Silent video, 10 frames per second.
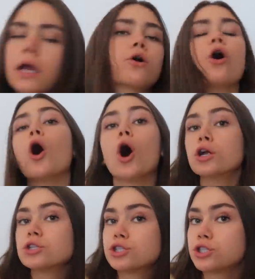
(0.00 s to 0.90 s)
I
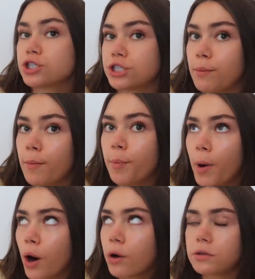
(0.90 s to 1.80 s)
got some
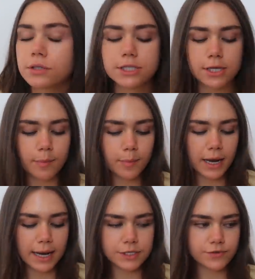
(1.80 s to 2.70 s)
bowls and
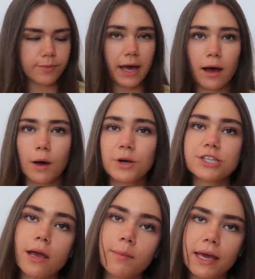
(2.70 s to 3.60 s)
plates from there,
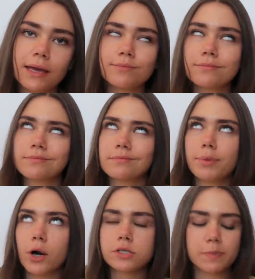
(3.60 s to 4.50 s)
which, I mean,
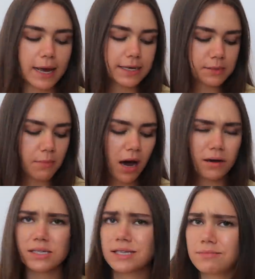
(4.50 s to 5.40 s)
bowls, plates,
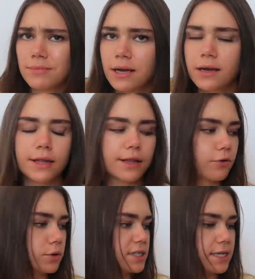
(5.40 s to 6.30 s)
mugs,
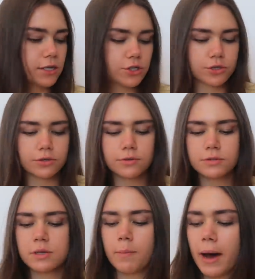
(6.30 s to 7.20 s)
they're all
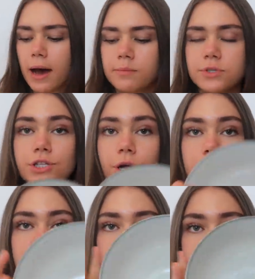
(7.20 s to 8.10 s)
essentials, but I'm so
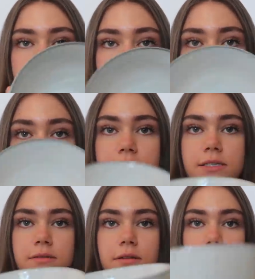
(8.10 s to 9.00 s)
obsessed with
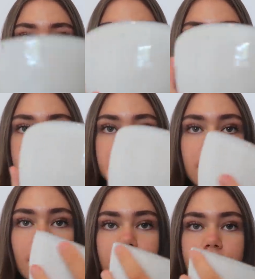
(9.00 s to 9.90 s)
these. Like, I just
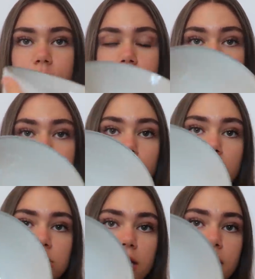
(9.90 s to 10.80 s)
love them so
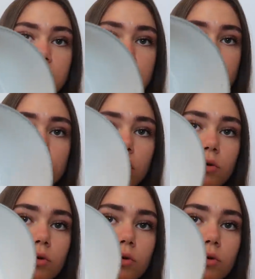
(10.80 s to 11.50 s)
much. I think they're so